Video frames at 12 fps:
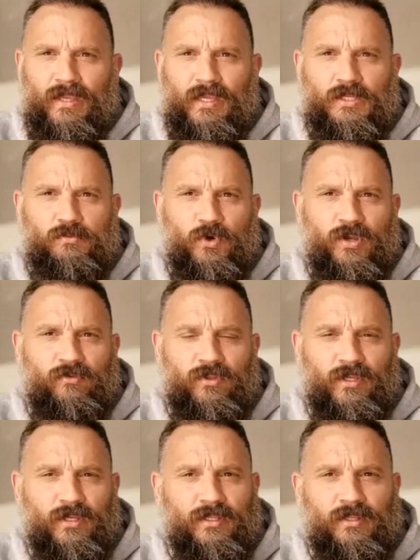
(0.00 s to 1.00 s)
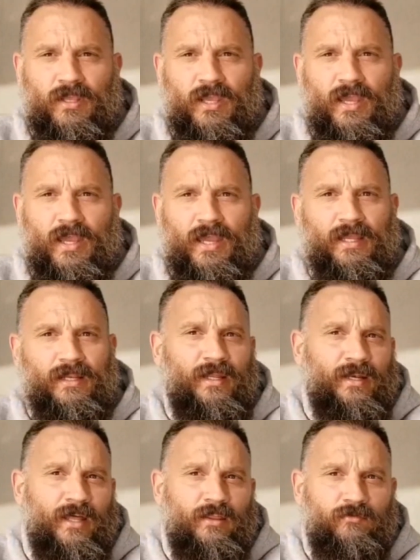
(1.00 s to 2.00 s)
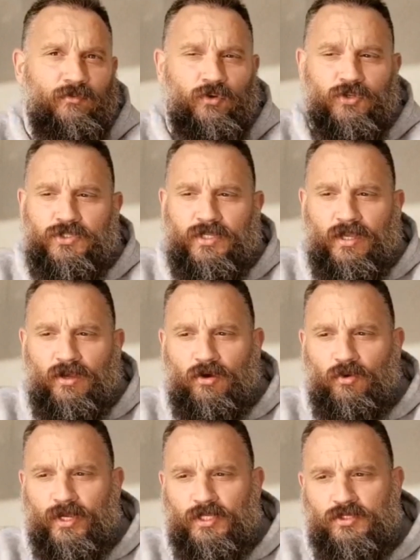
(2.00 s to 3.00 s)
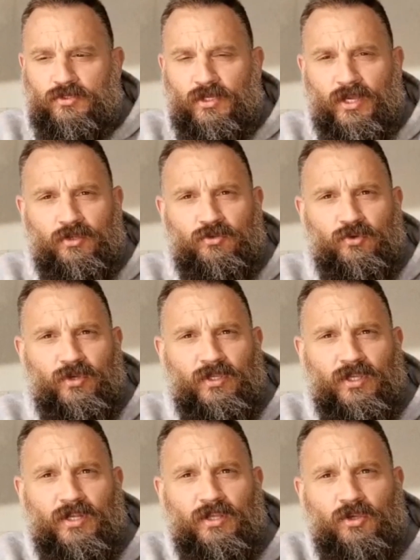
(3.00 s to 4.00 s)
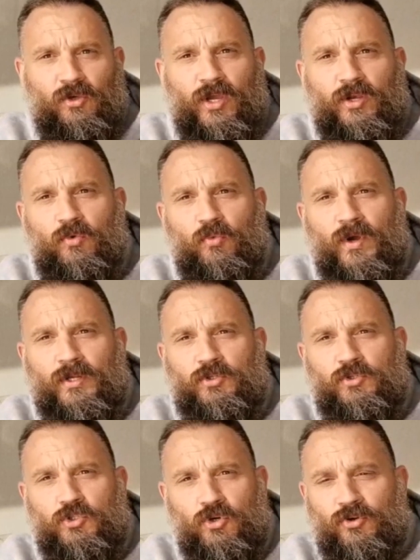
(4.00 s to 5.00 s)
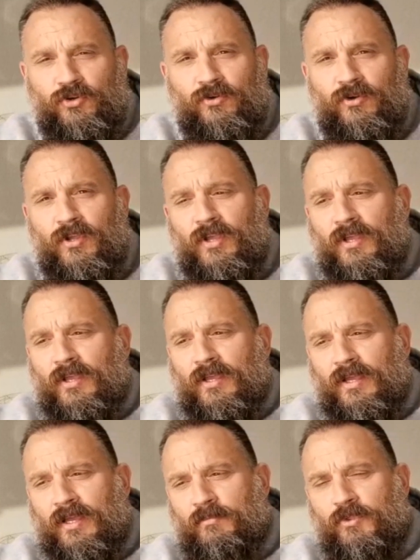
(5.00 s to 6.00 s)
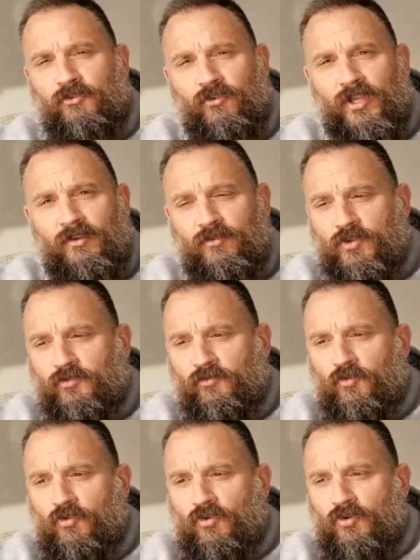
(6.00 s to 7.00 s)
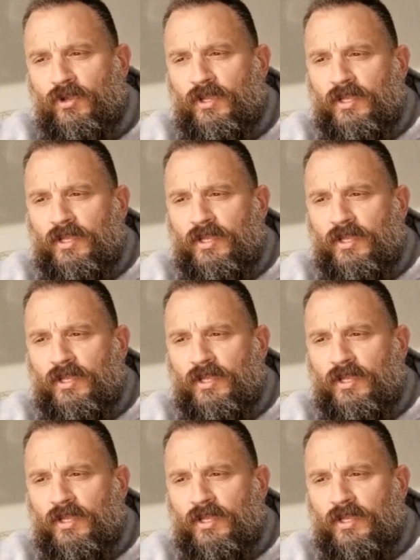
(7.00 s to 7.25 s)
He's my everything. And another verse that I always go to, you go to 1 John 3 verse 4.